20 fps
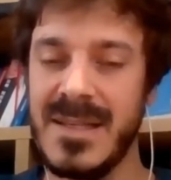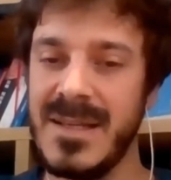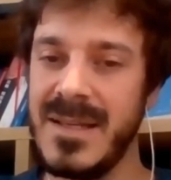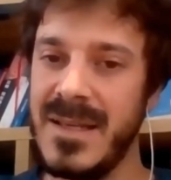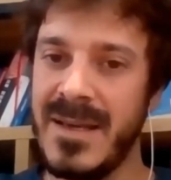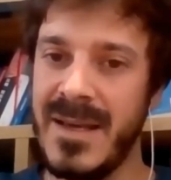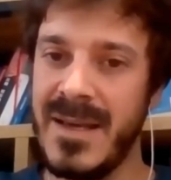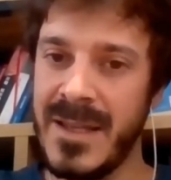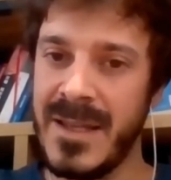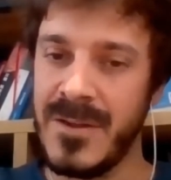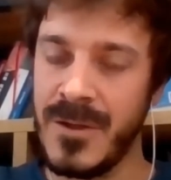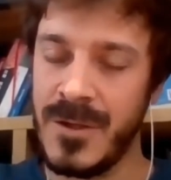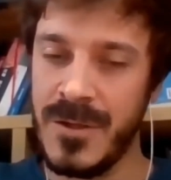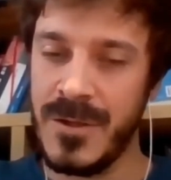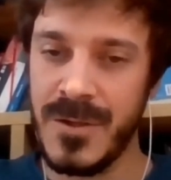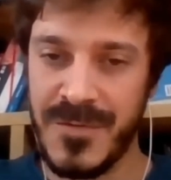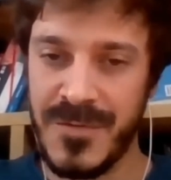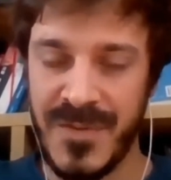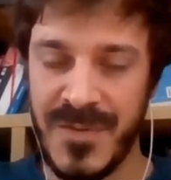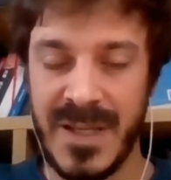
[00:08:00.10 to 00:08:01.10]
And the
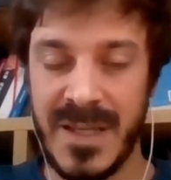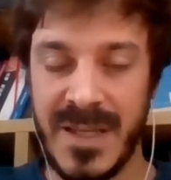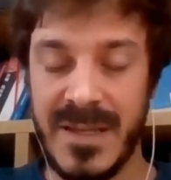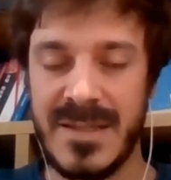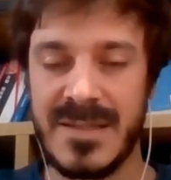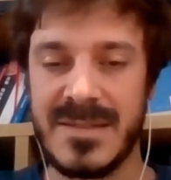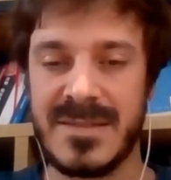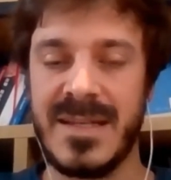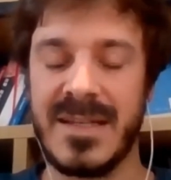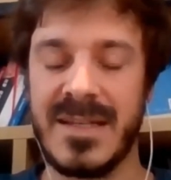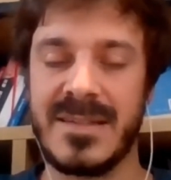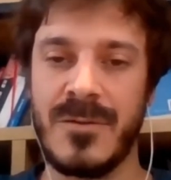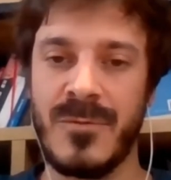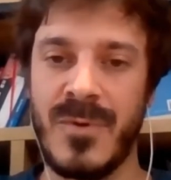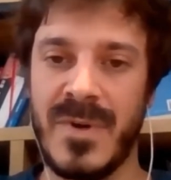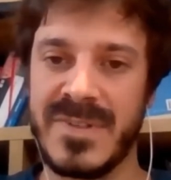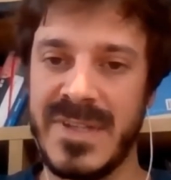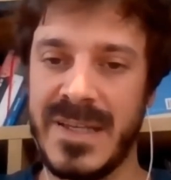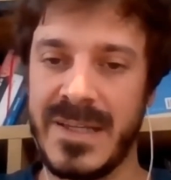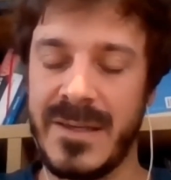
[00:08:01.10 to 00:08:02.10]
good thing is that there
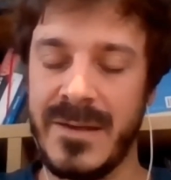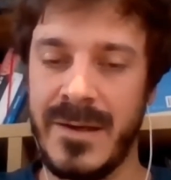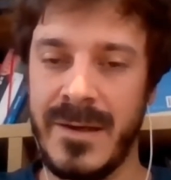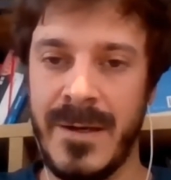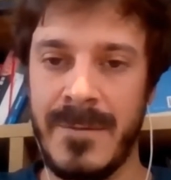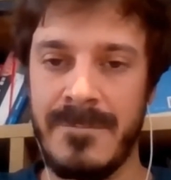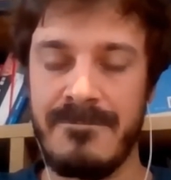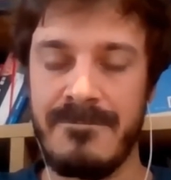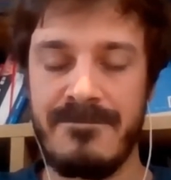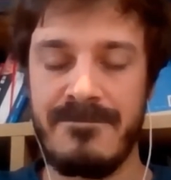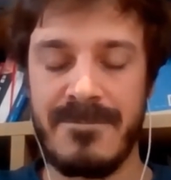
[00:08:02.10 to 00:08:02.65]
was like a